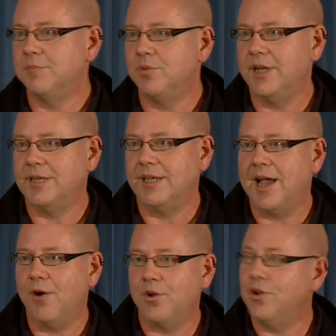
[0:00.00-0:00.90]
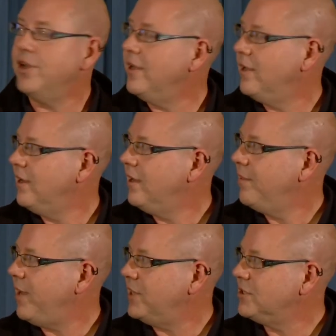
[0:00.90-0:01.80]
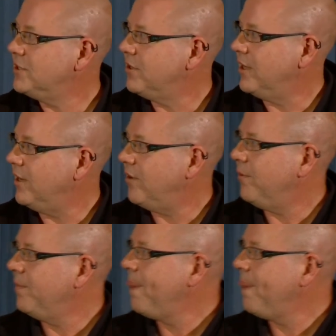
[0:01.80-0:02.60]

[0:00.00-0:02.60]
in predicting how good patients are going to do.